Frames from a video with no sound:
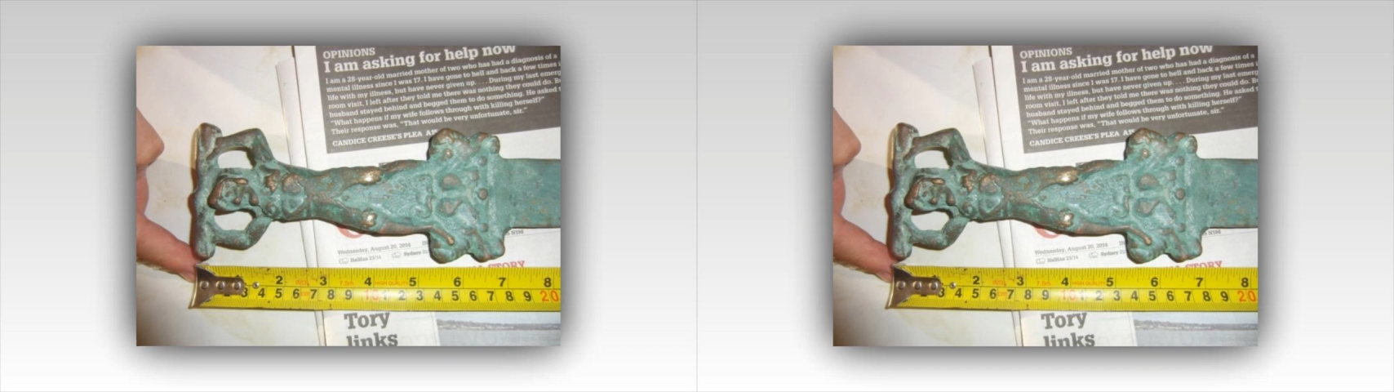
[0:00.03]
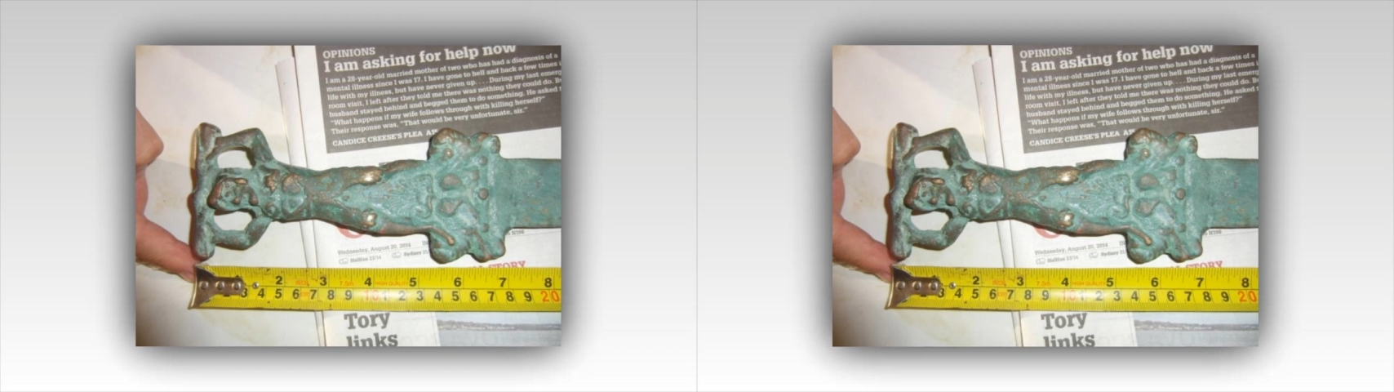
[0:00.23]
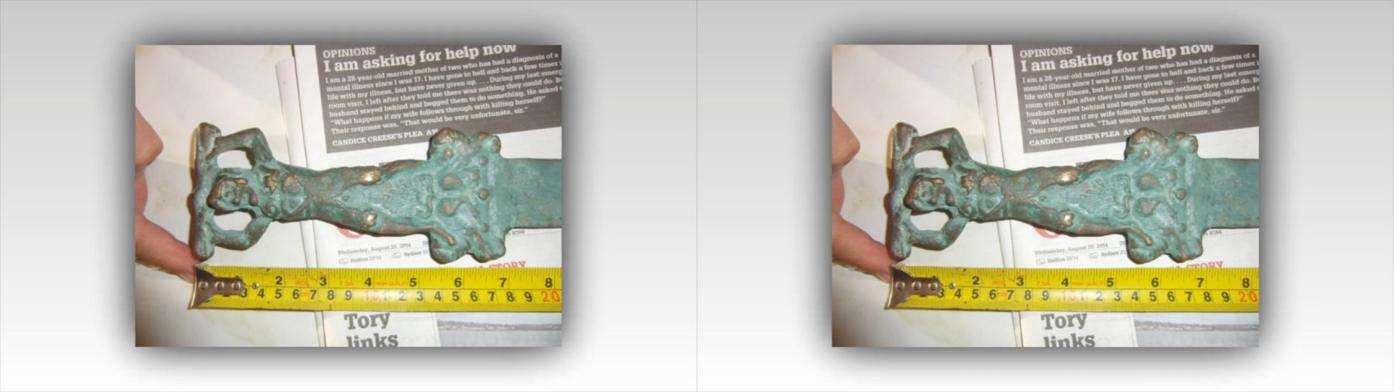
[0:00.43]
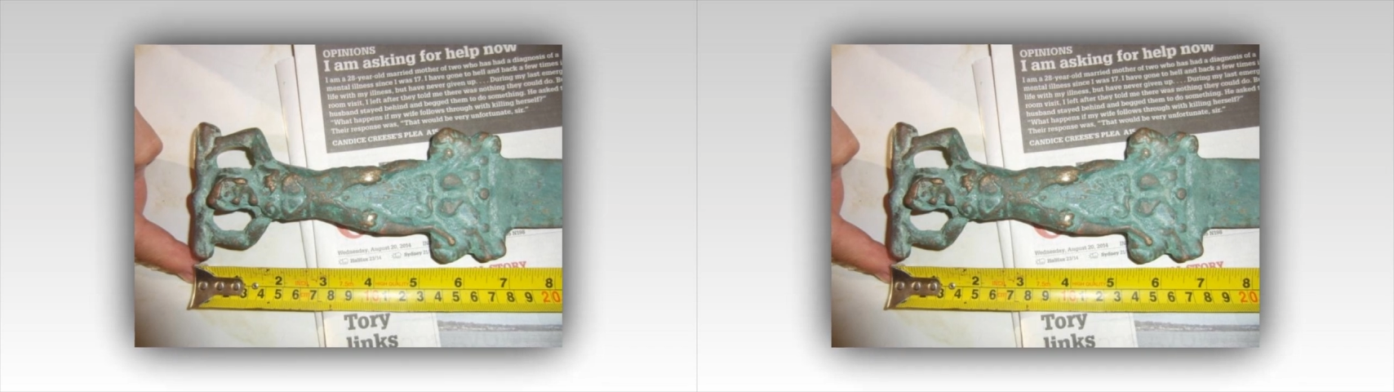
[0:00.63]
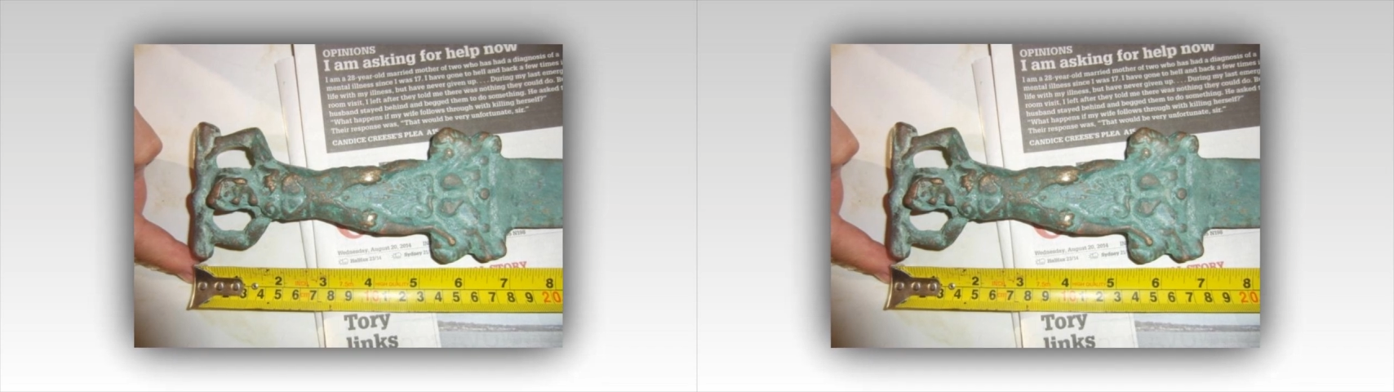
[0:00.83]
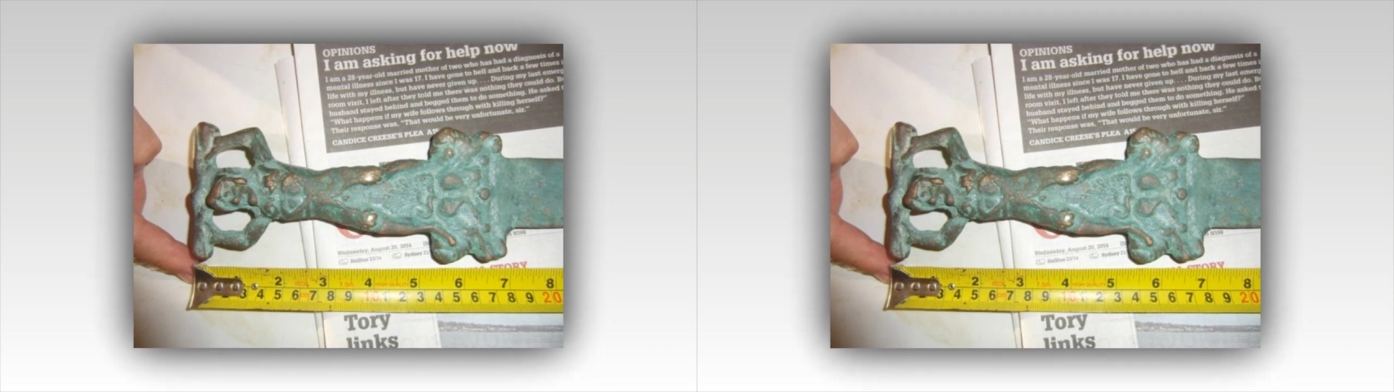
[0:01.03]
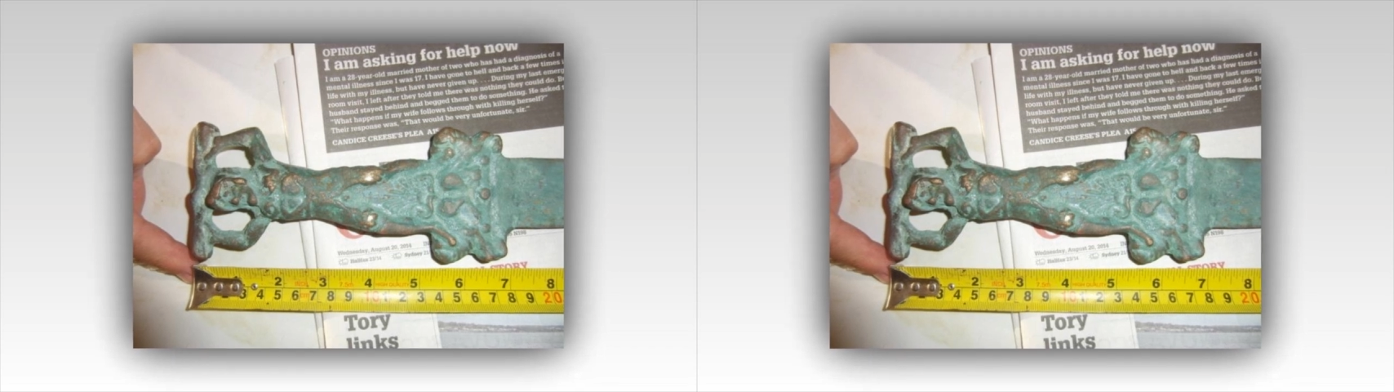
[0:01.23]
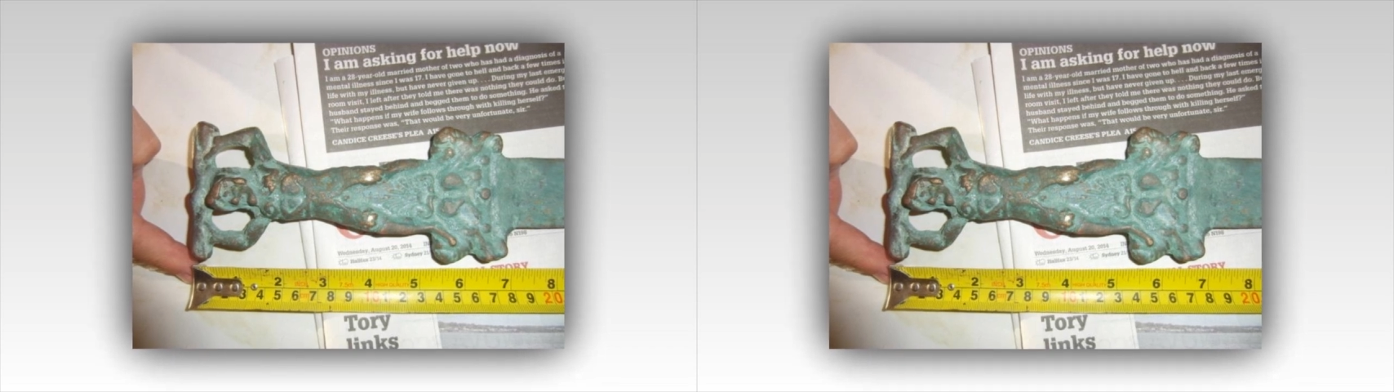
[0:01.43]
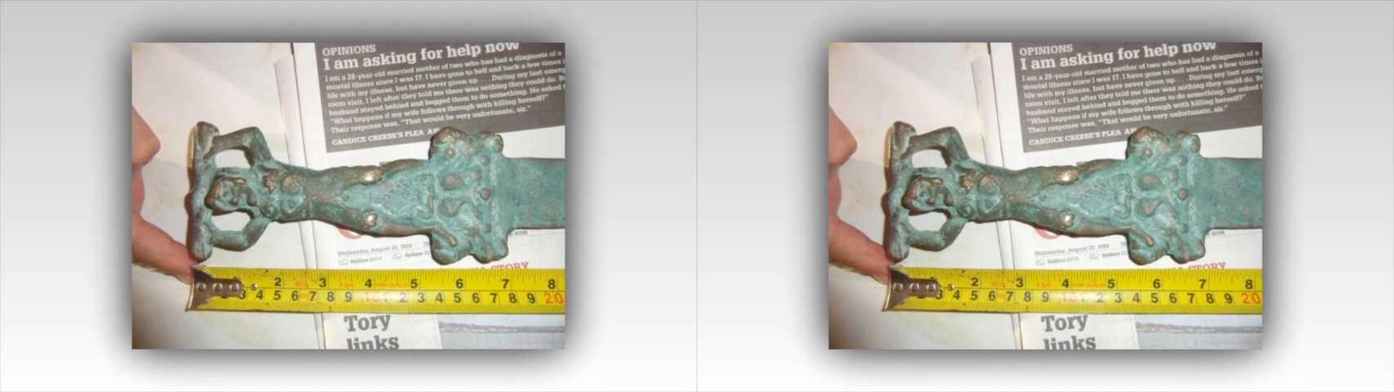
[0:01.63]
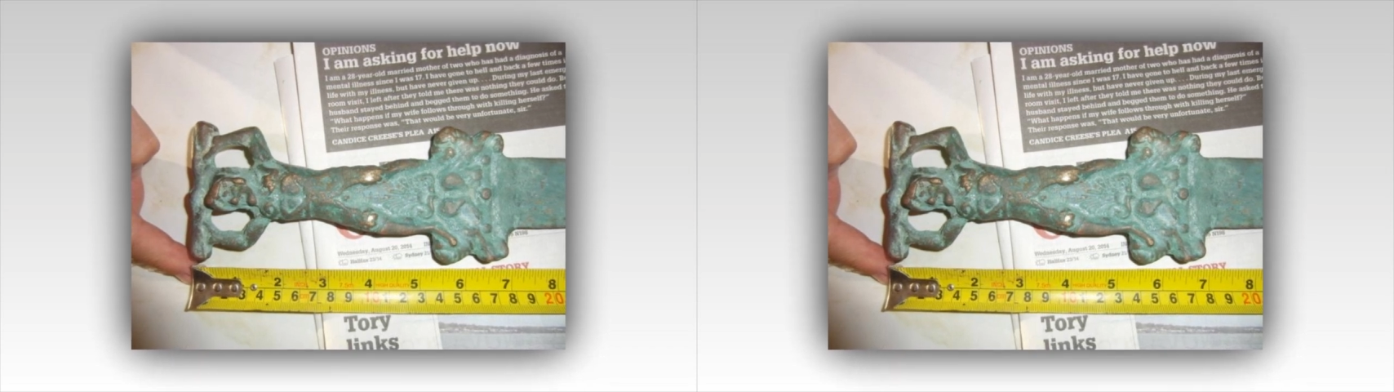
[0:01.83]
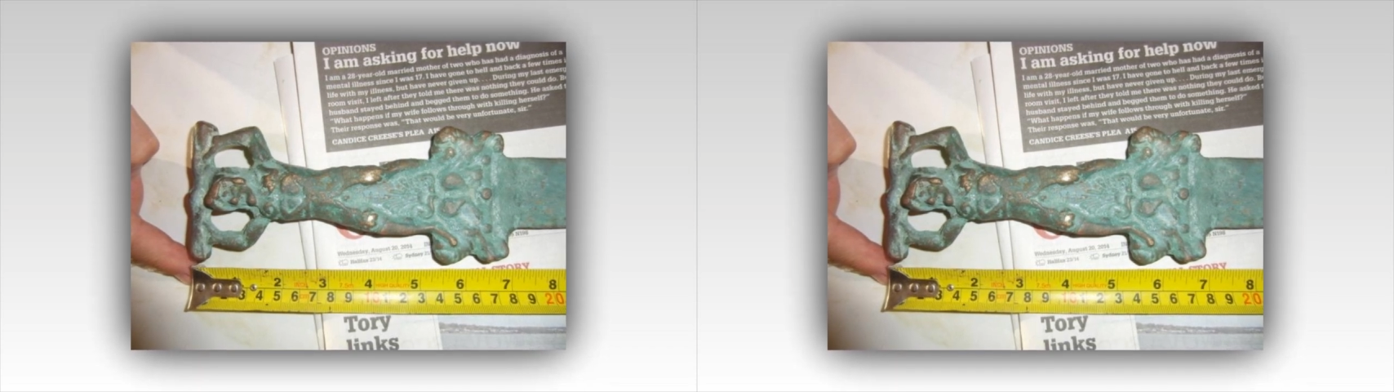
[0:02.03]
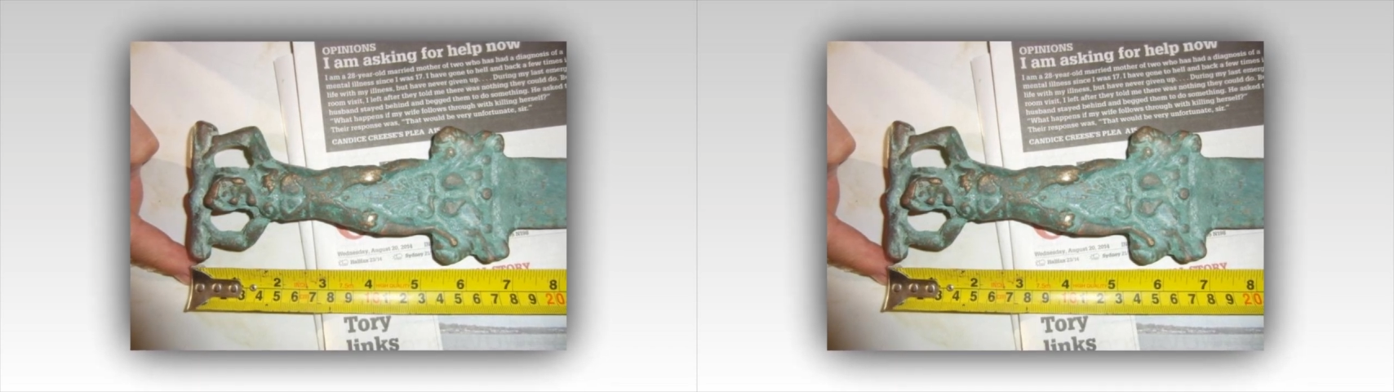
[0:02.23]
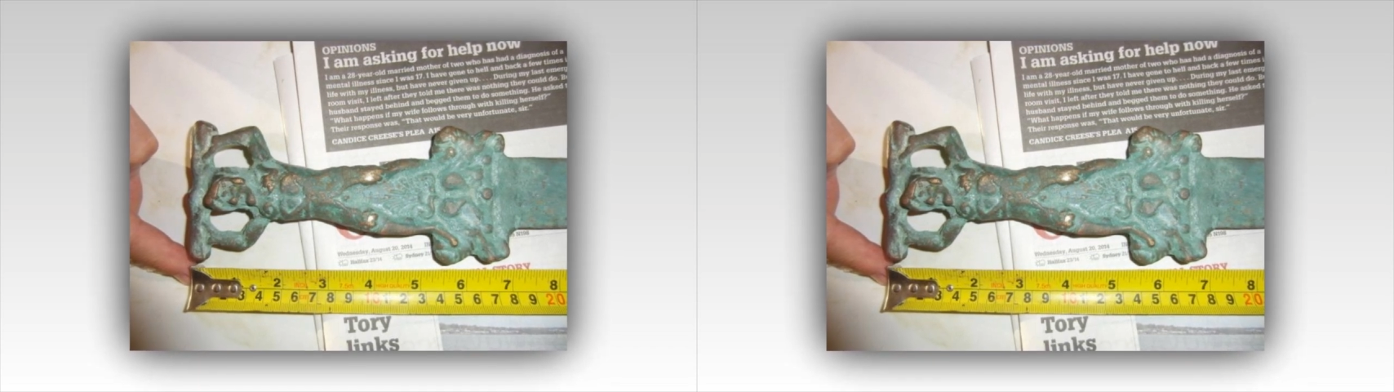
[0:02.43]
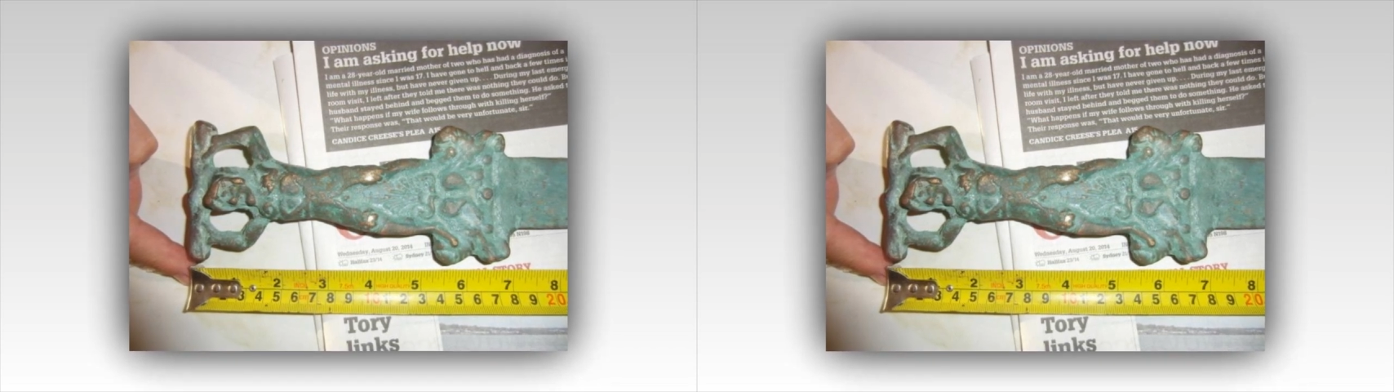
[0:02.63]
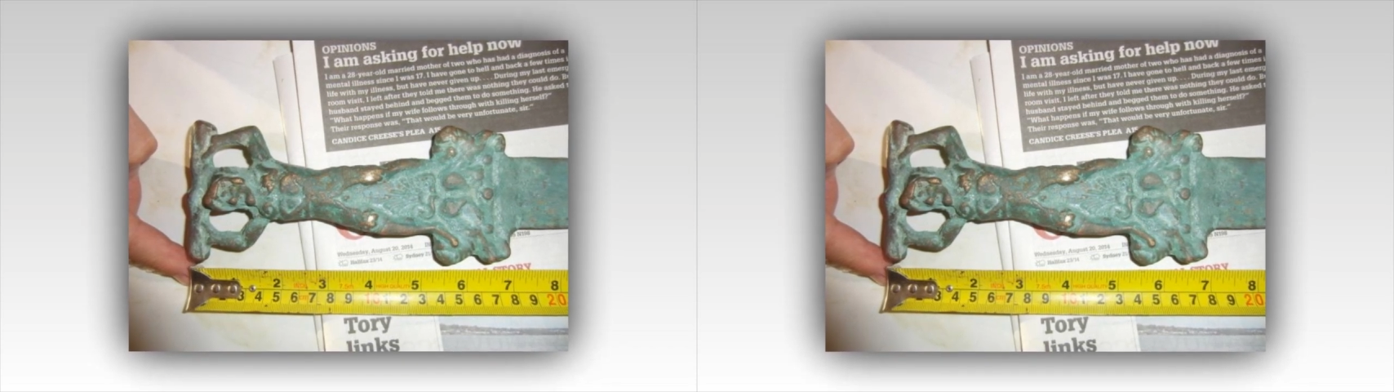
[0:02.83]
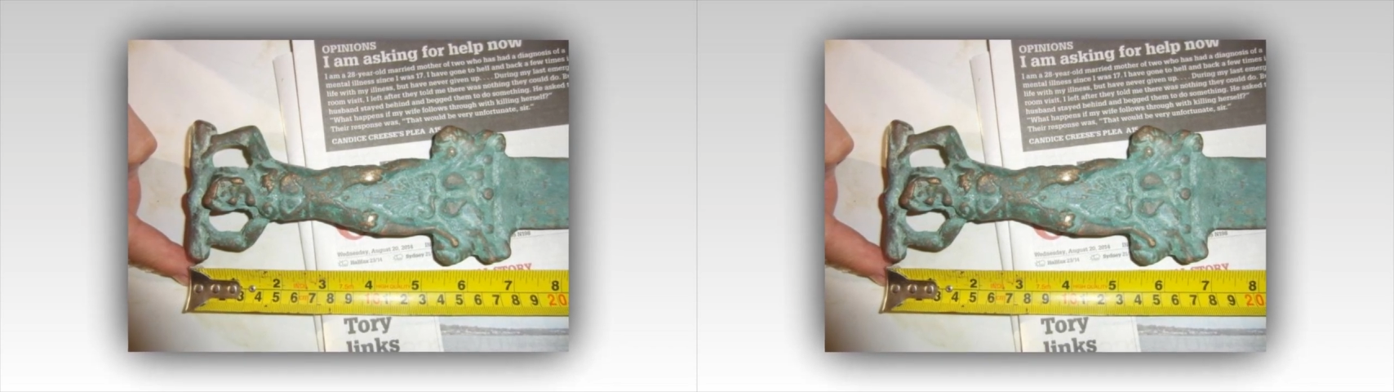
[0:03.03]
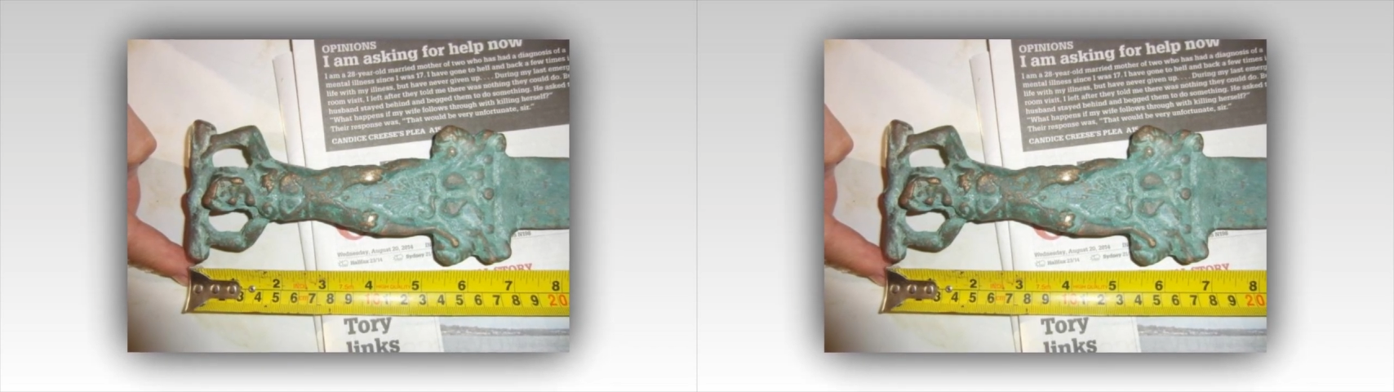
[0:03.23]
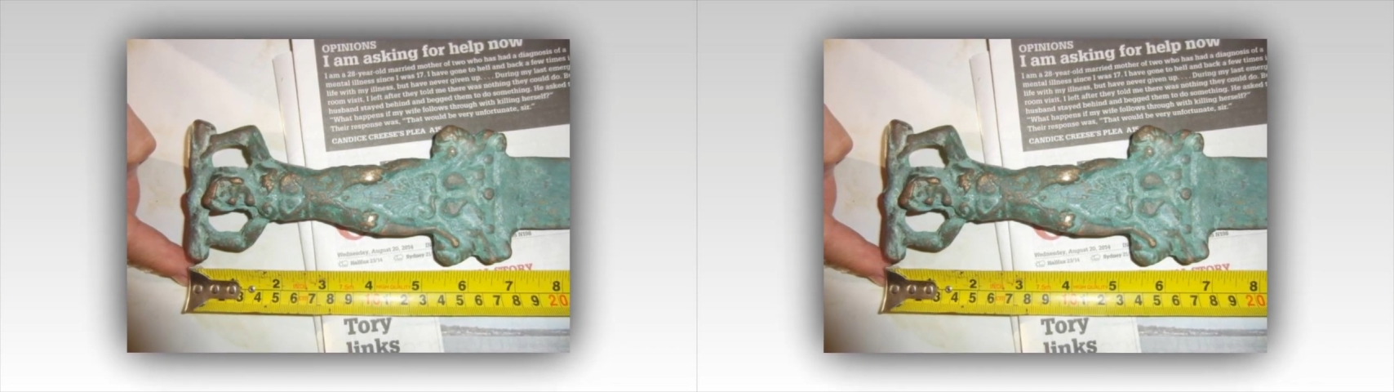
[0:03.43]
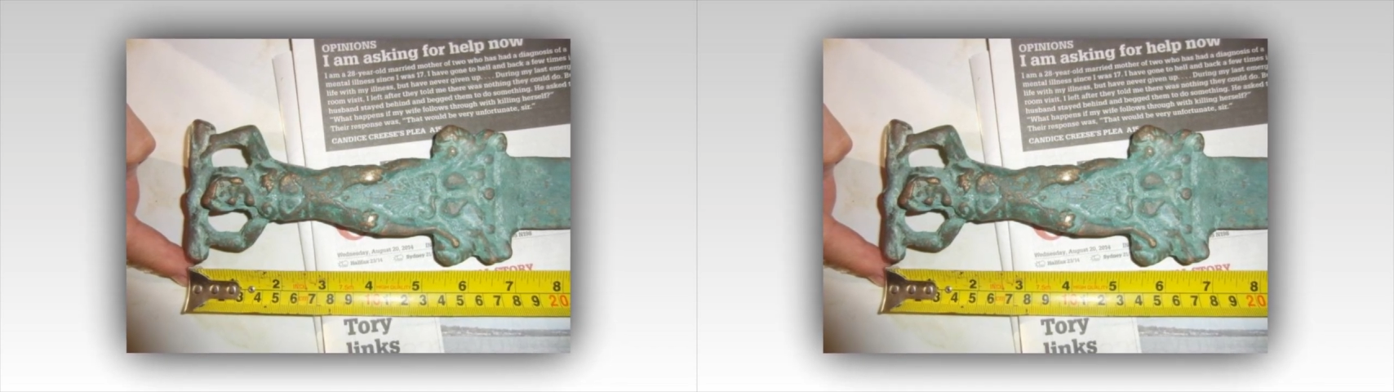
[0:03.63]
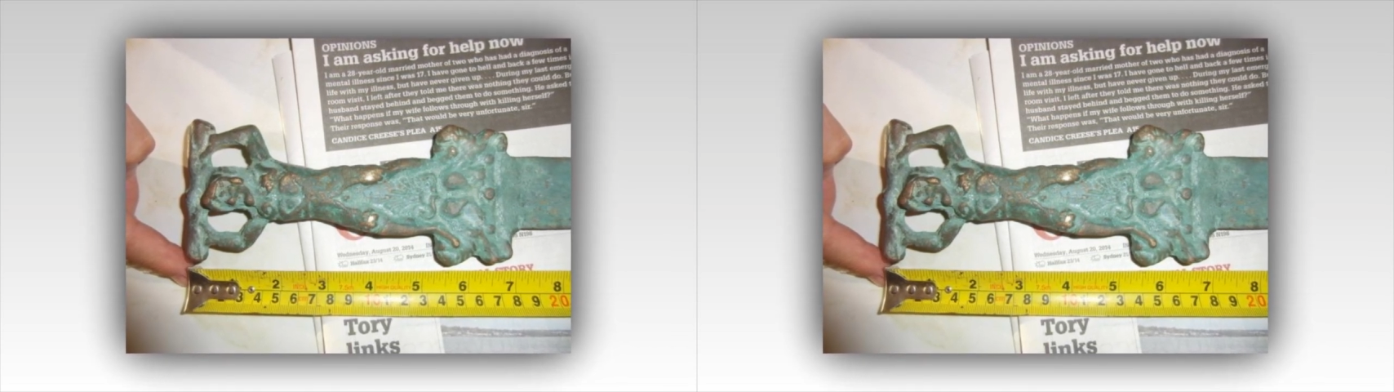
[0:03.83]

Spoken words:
(no speaker visible)